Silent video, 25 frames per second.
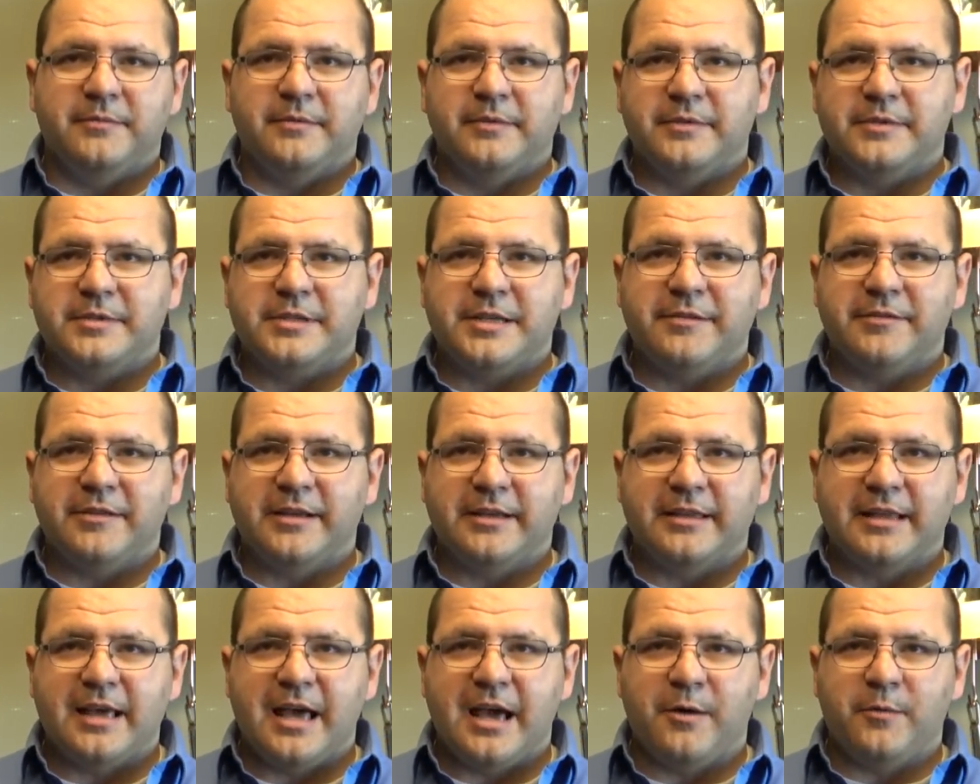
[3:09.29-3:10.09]
stuff
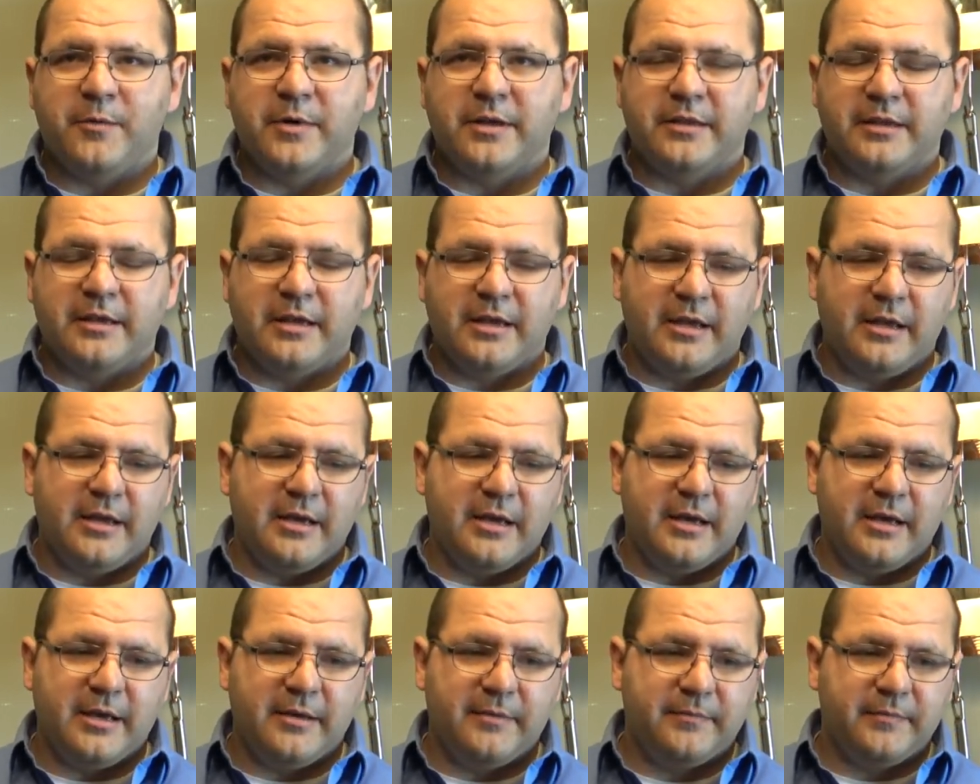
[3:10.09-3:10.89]
like that with
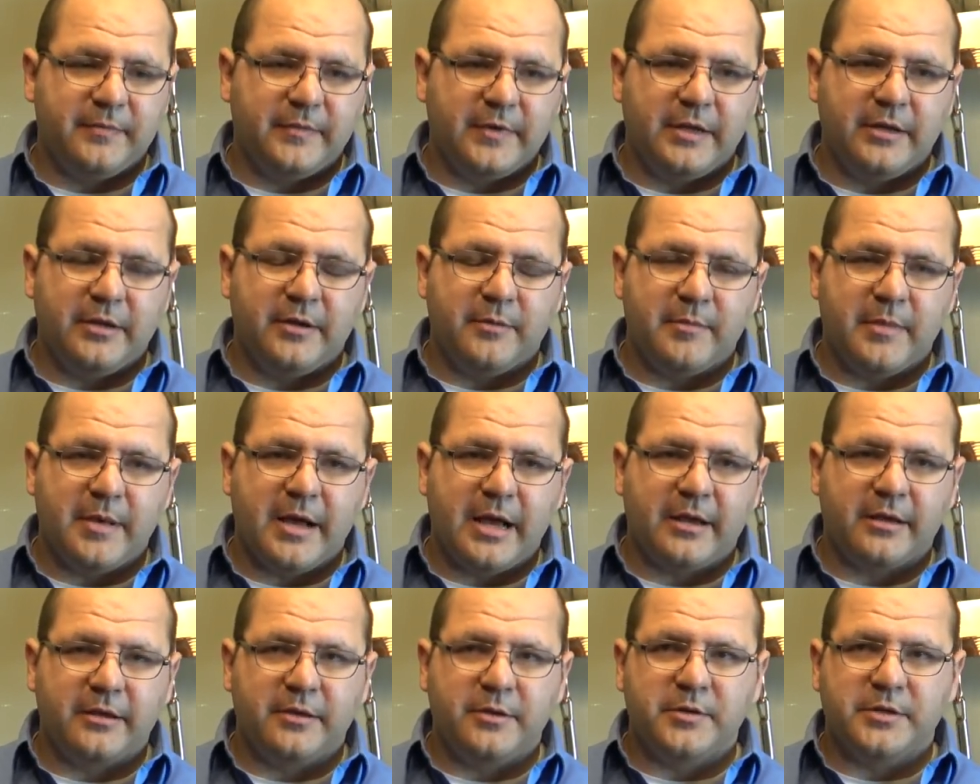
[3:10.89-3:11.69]
a
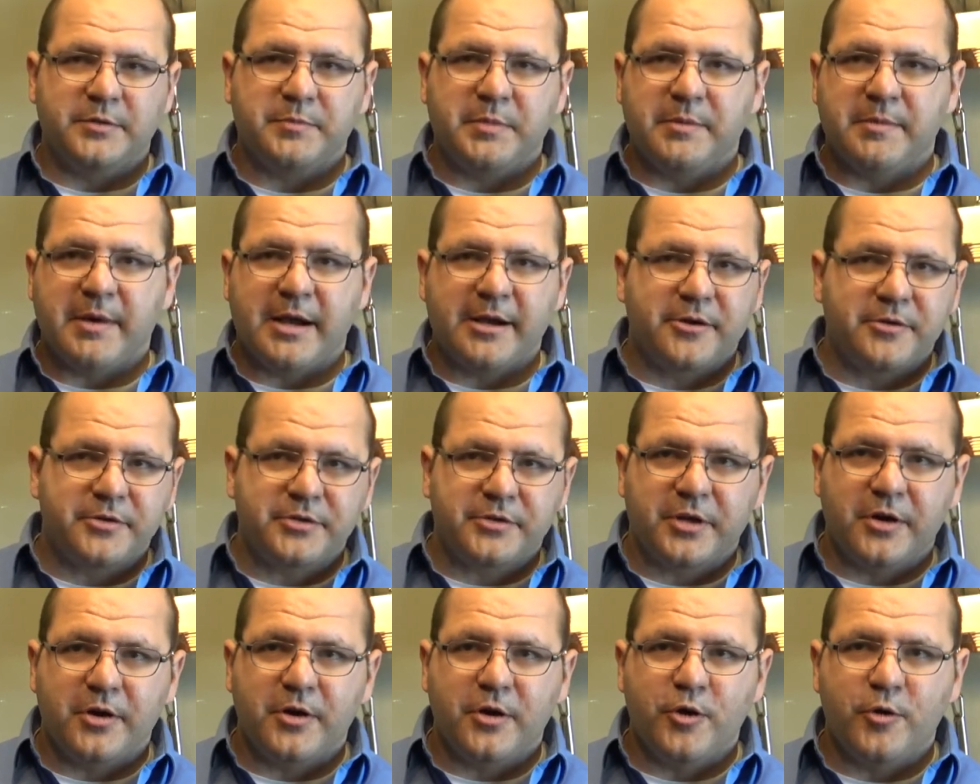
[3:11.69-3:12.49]
USB
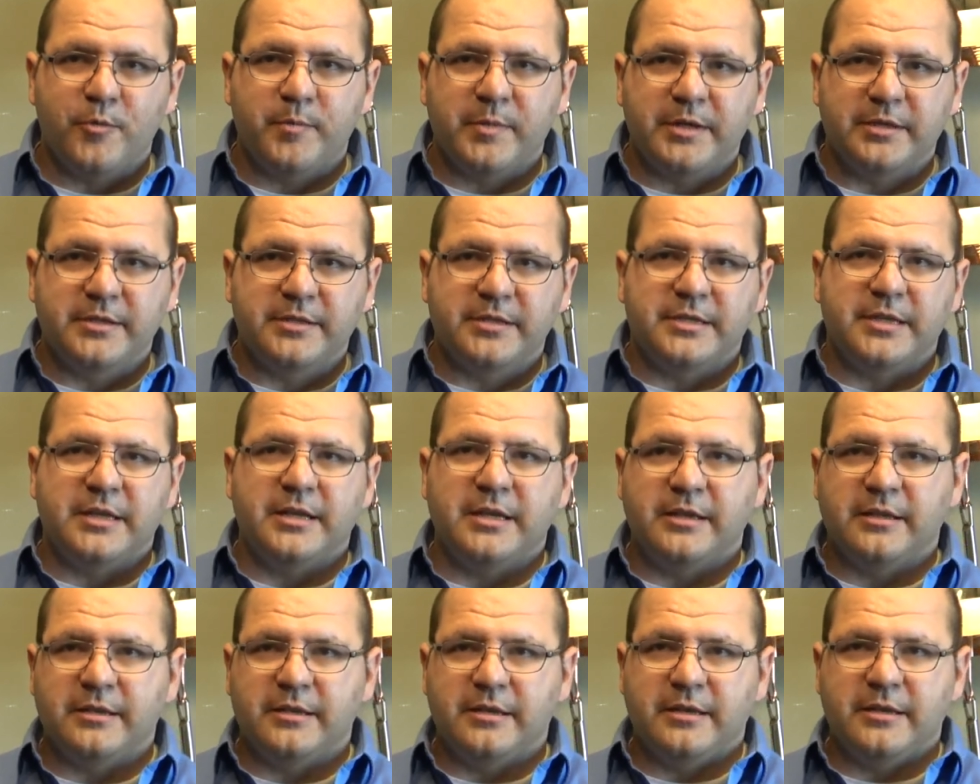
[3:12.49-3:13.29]
microscope and
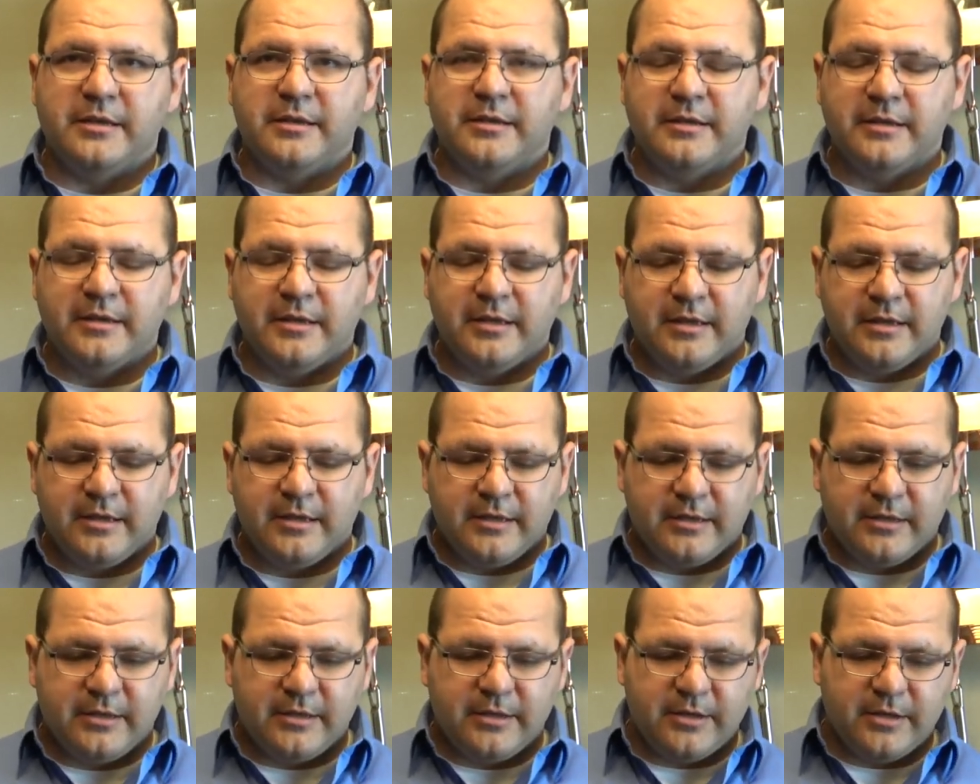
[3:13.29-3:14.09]
sitting the
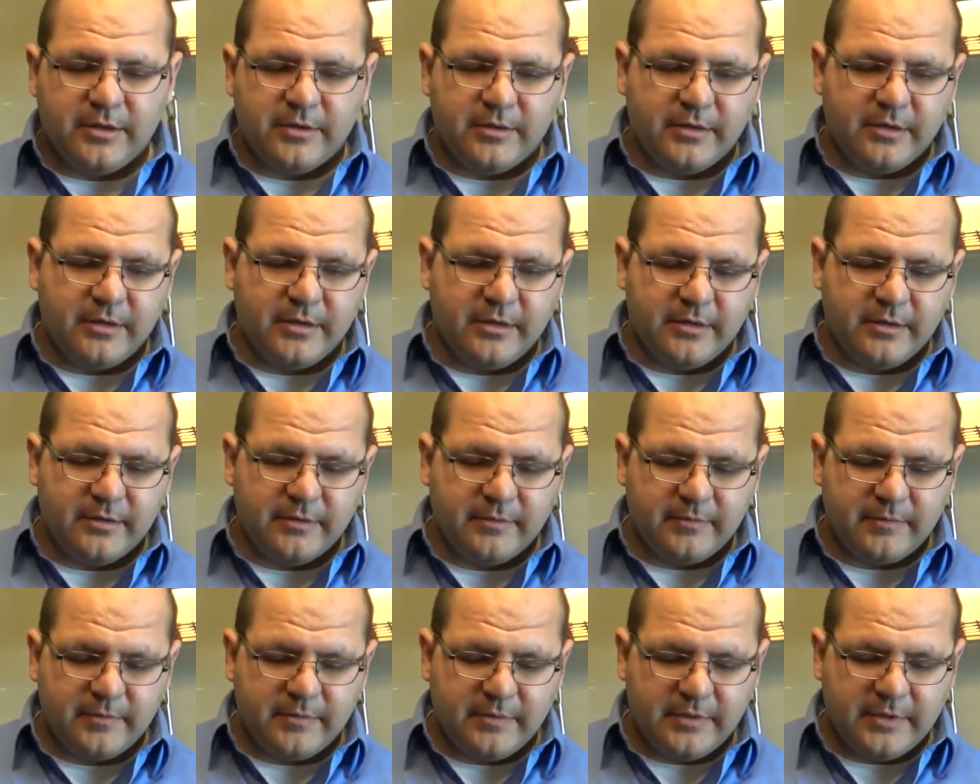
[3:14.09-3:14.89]

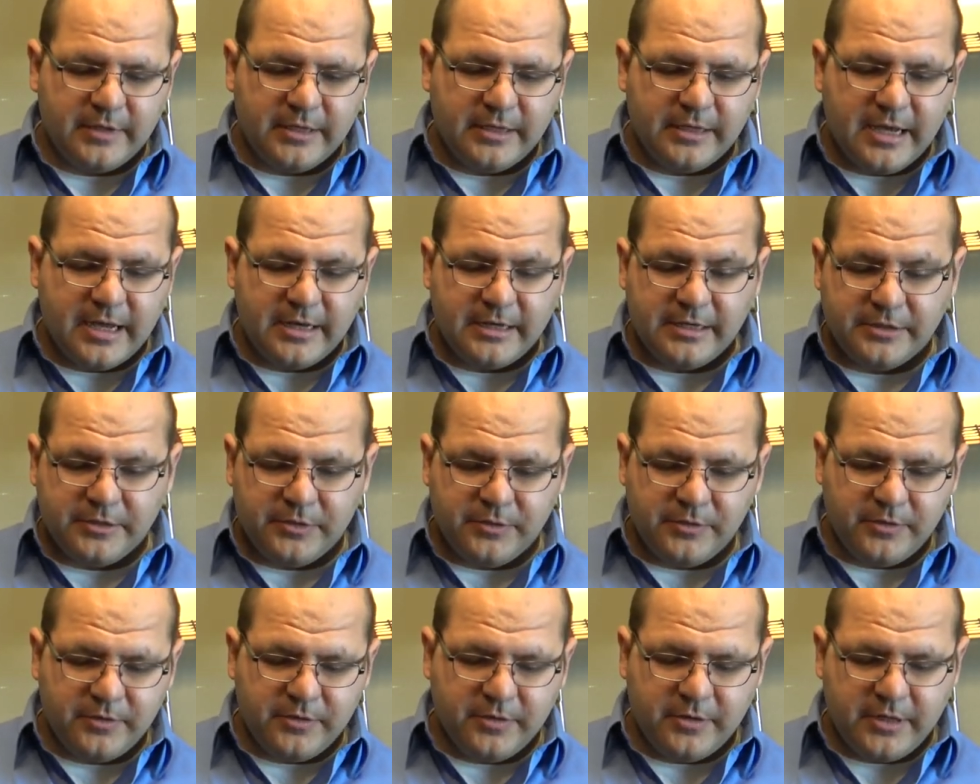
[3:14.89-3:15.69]

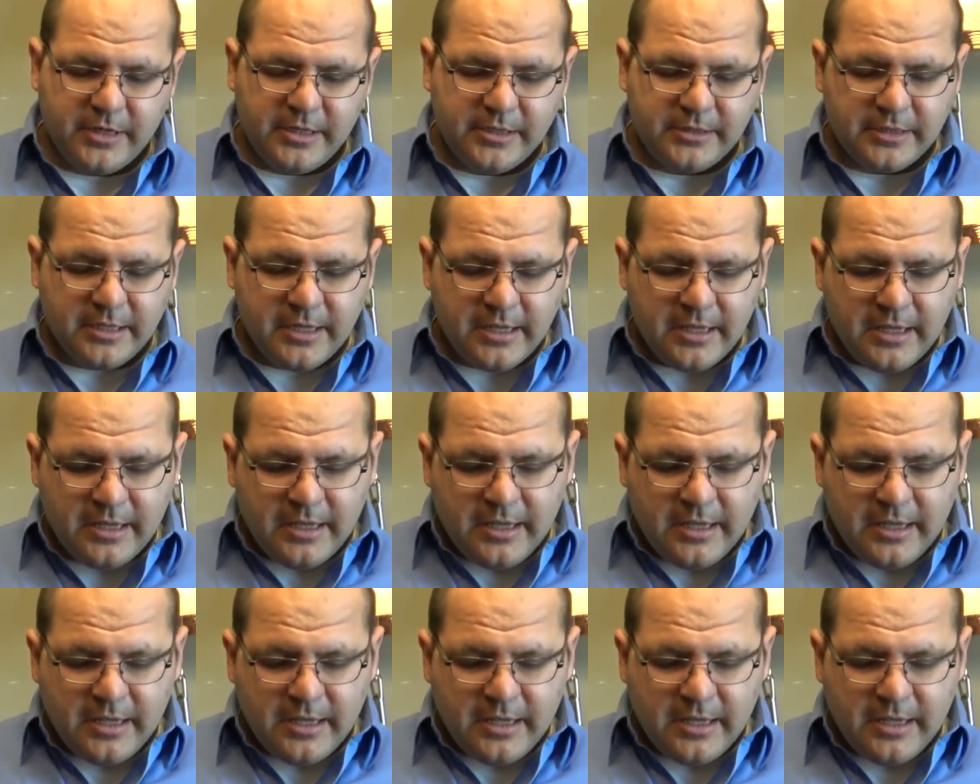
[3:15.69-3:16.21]
92 degrees.